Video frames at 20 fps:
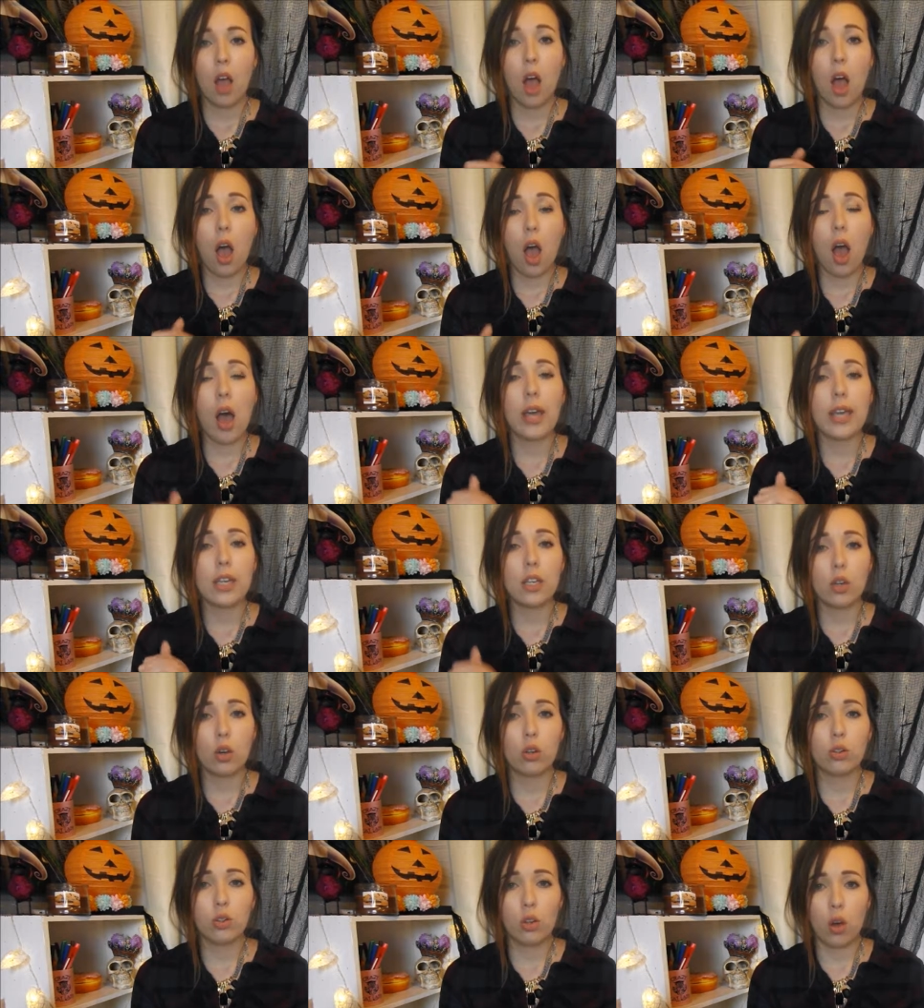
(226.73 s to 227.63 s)
I
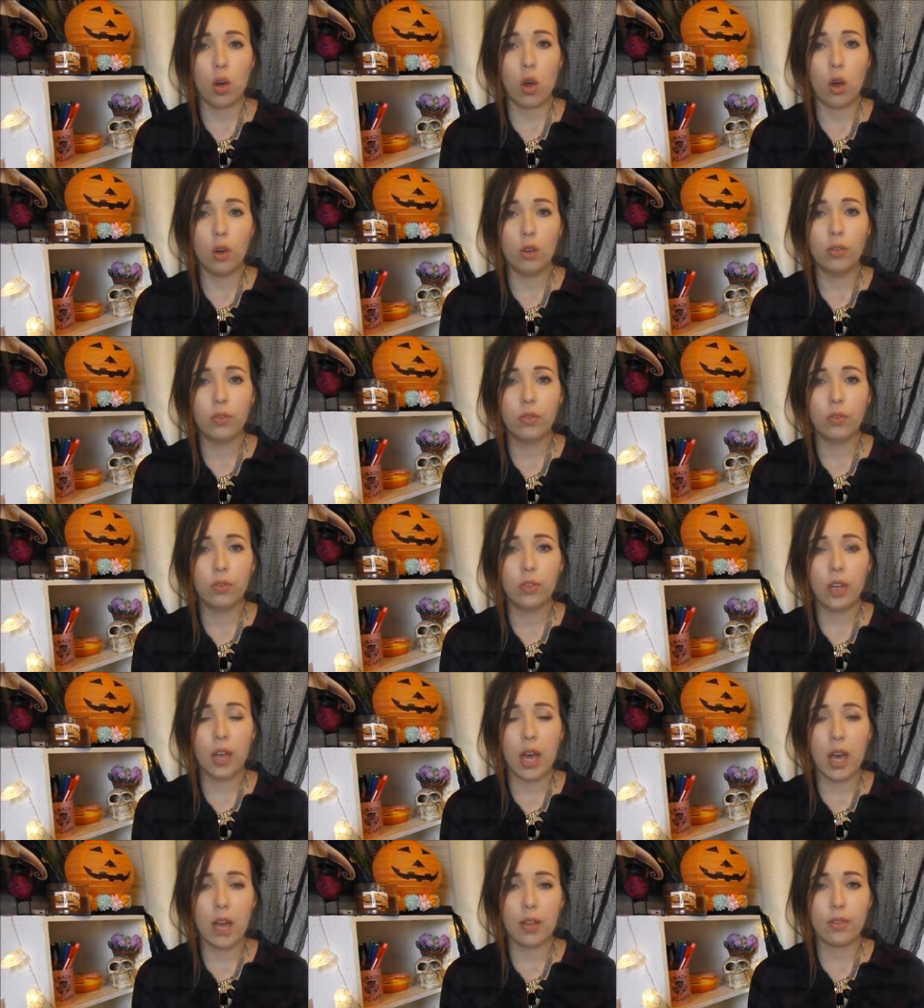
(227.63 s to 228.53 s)
got off
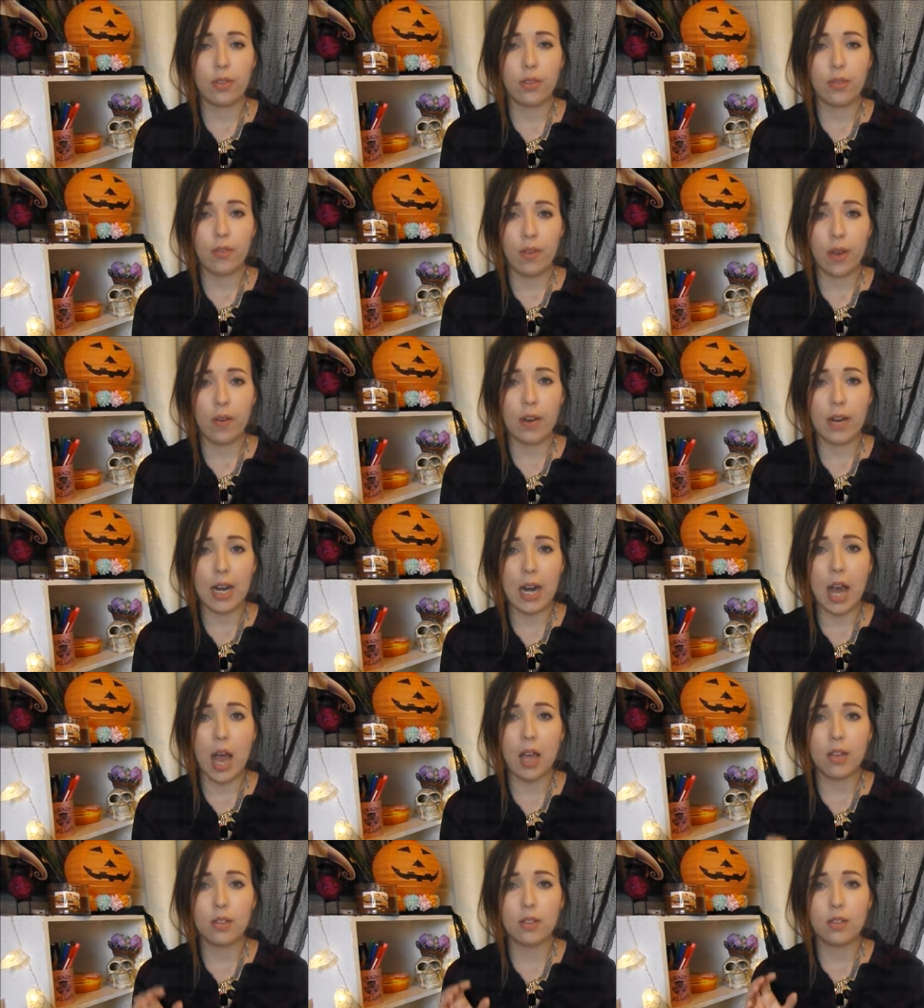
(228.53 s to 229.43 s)
at the very
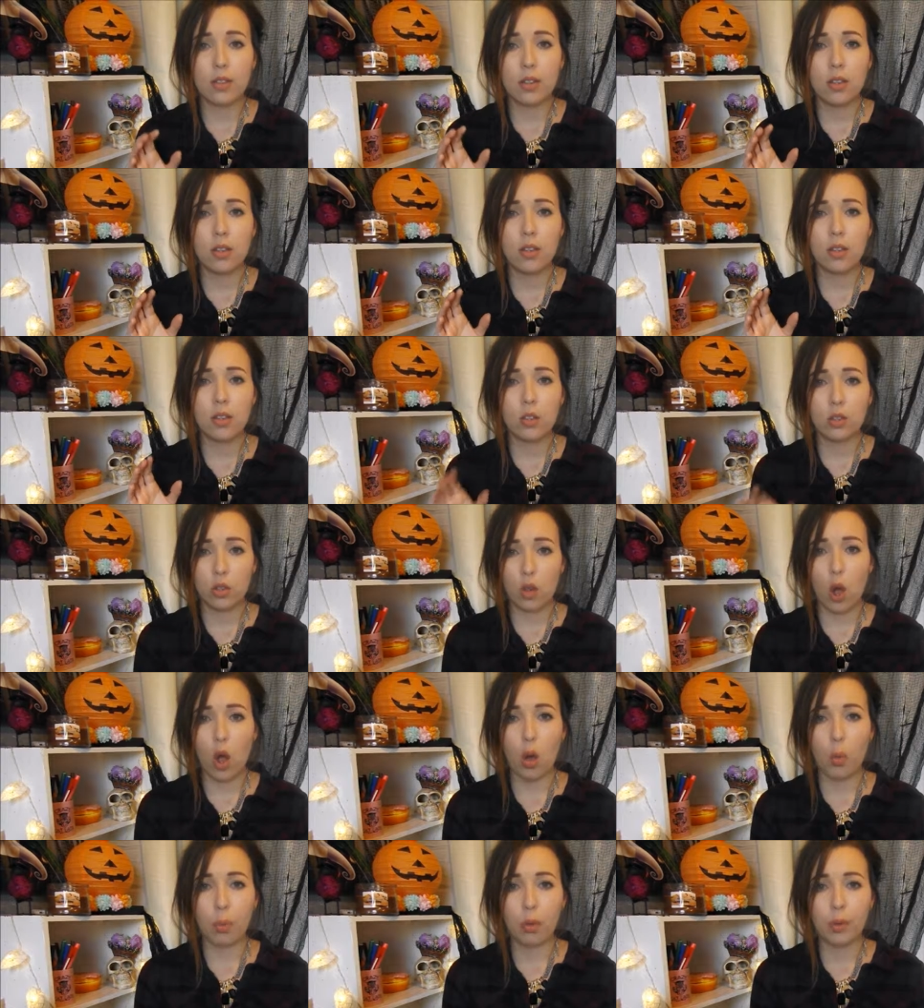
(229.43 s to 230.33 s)
last stop.